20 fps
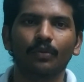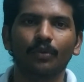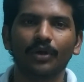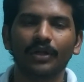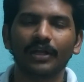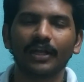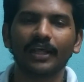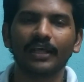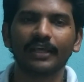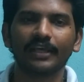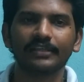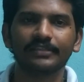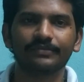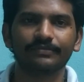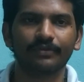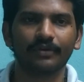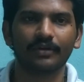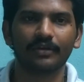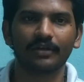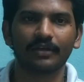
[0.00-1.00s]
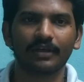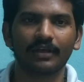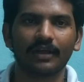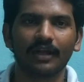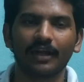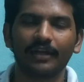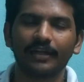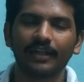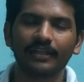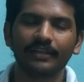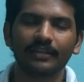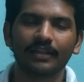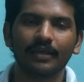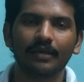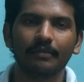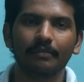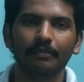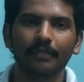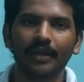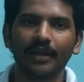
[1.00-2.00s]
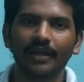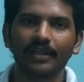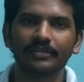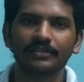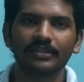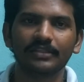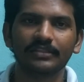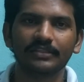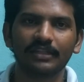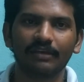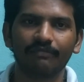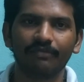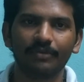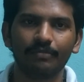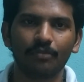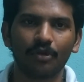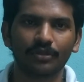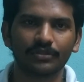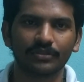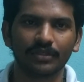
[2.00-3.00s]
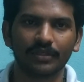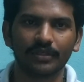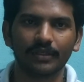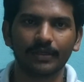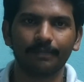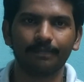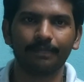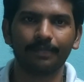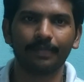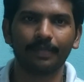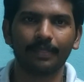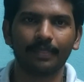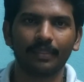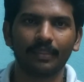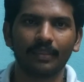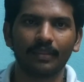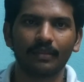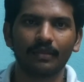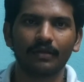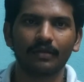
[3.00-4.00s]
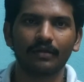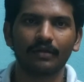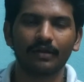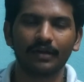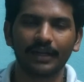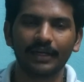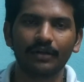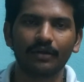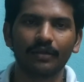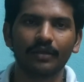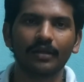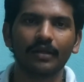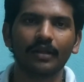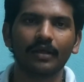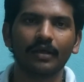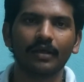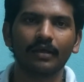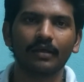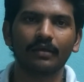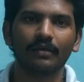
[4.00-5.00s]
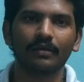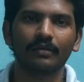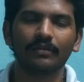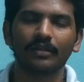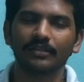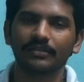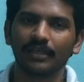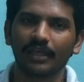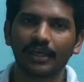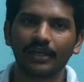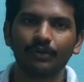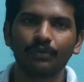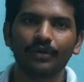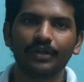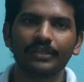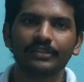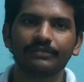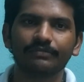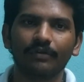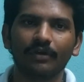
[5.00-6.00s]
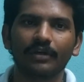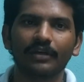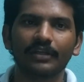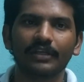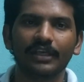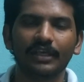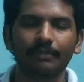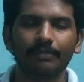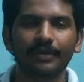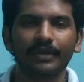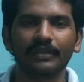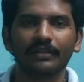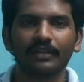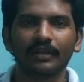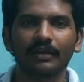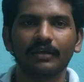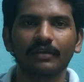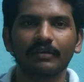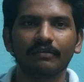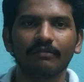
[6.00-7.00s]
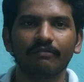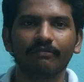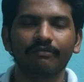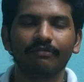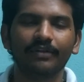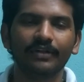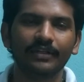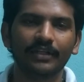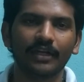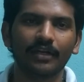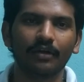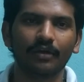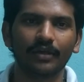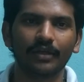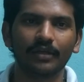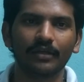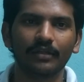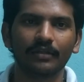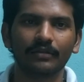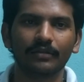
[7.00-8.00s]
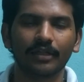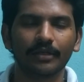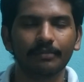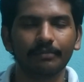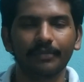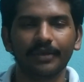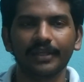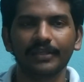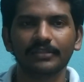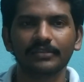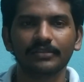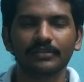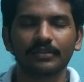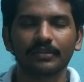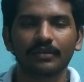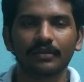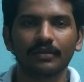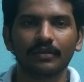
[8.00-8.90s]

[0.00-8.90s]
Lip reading: One tank is for collecting the main engine stuffing box oil, drain oil. The second one is for keeping the filtered oil. That means